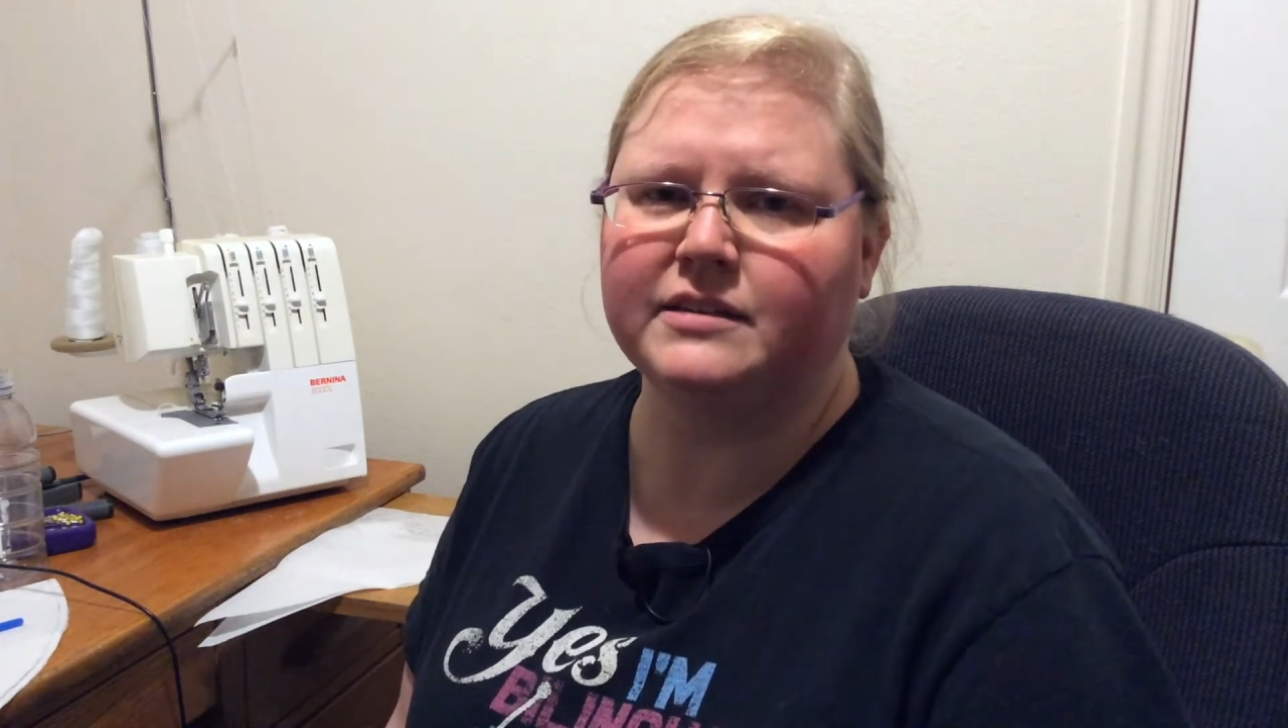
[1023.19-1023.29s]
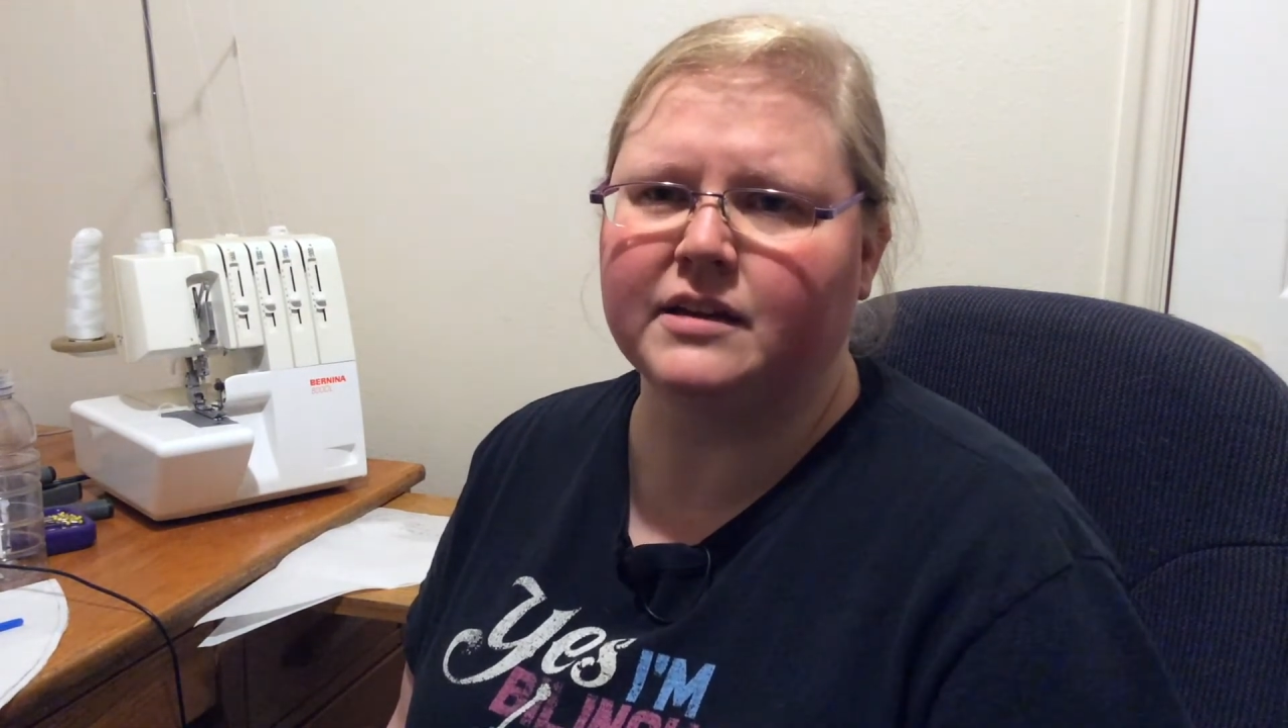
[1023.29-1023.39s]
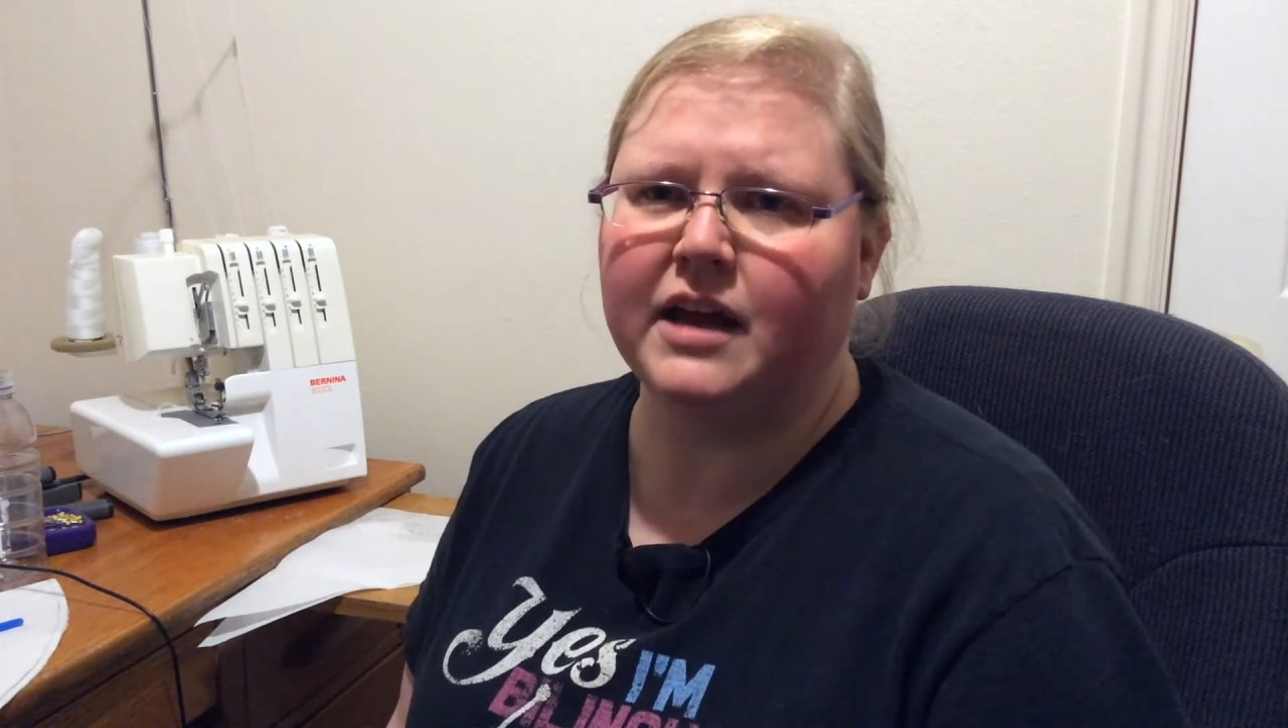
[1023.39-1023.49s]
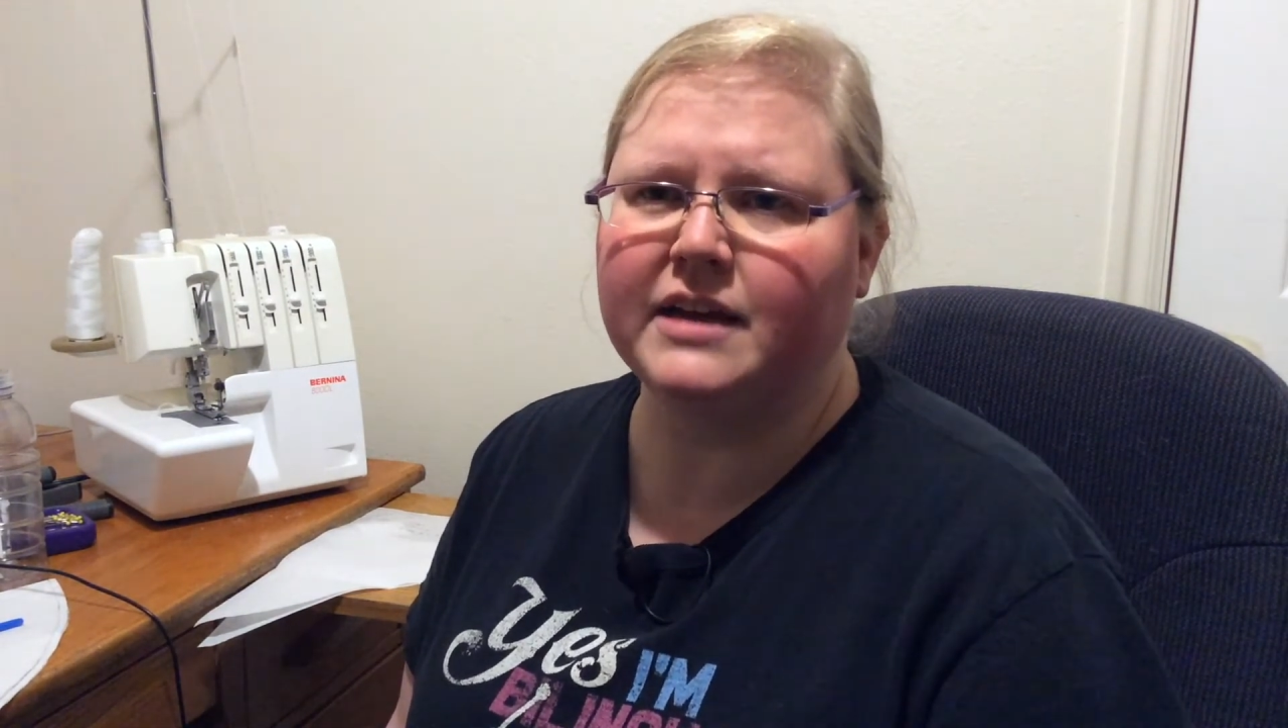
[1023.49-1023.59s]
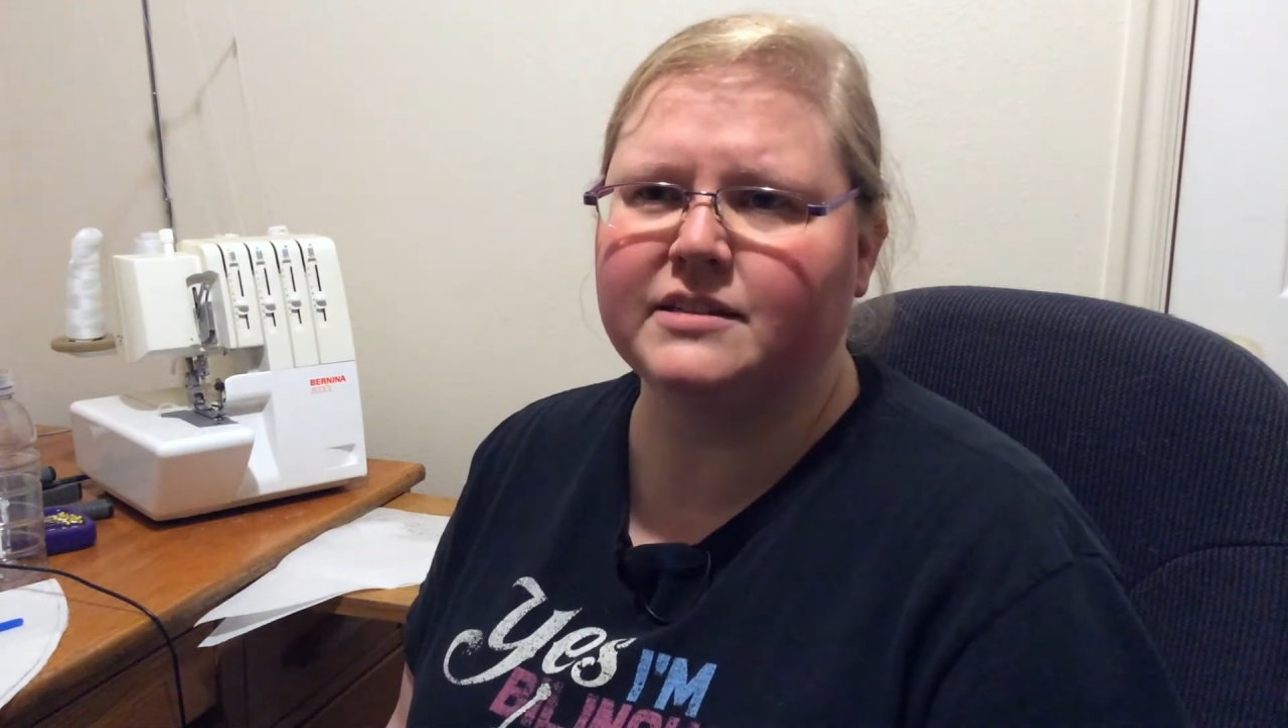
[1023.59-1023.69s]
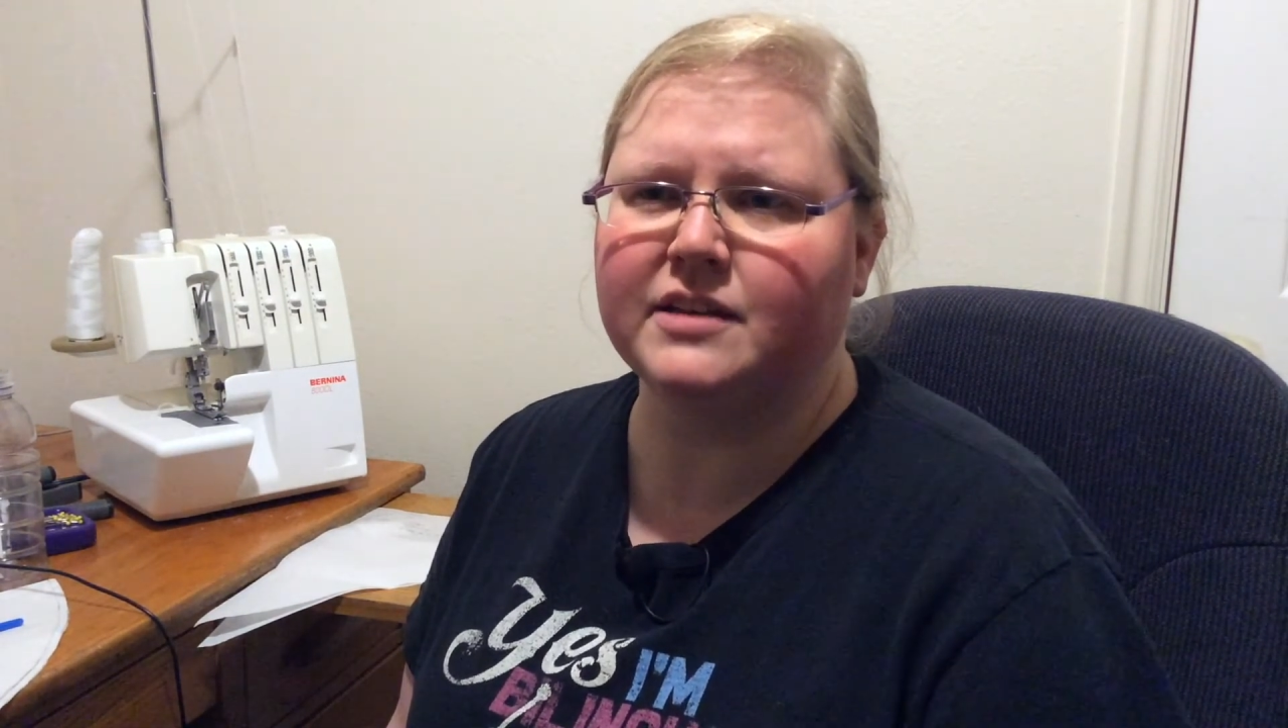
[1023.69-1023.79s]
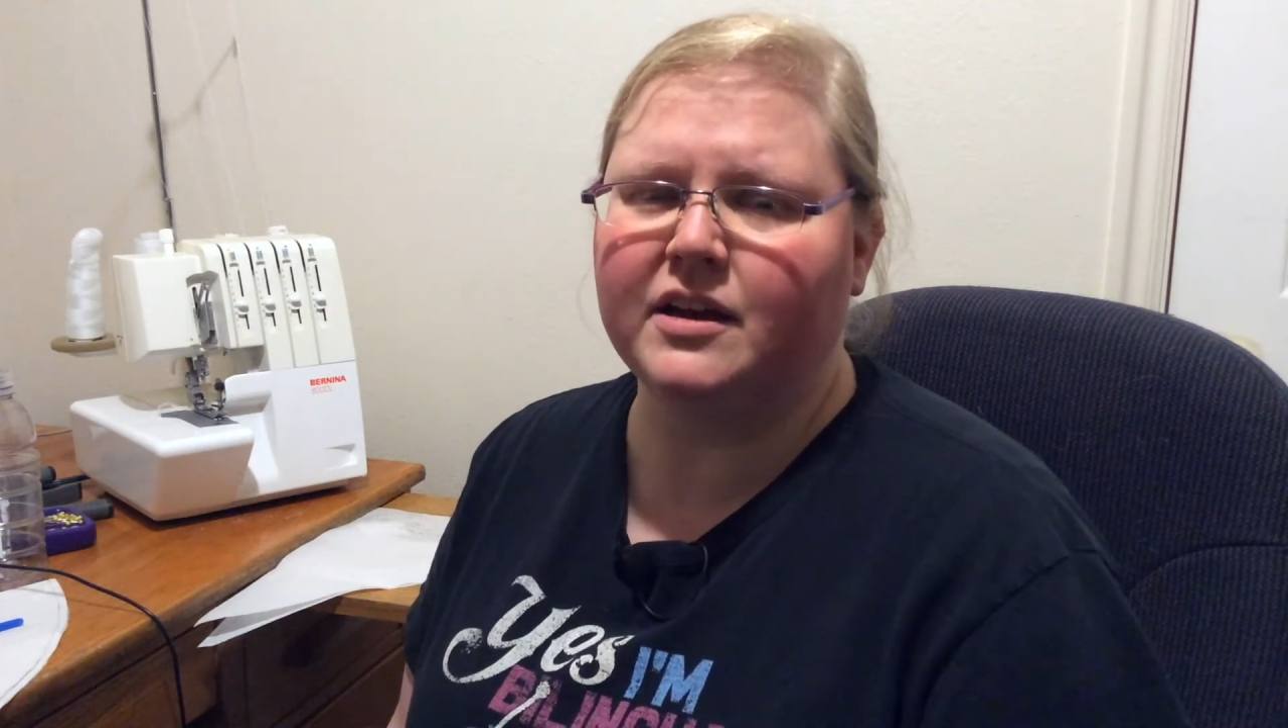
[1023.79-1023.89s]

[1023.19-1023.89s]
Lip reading: and I saw